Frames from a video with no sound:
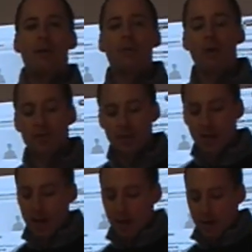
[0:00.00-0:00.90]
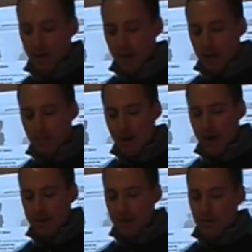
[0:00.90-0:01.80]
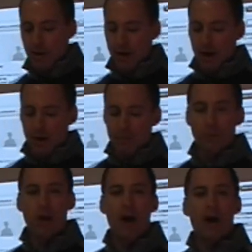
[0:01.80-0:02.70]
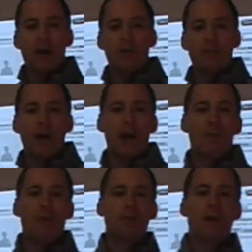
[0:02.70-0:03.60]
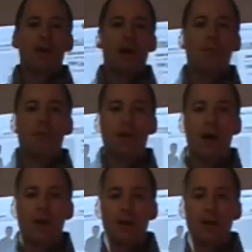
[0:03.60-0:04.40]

And once again, my Uh, blog, my nine malls dot com blog.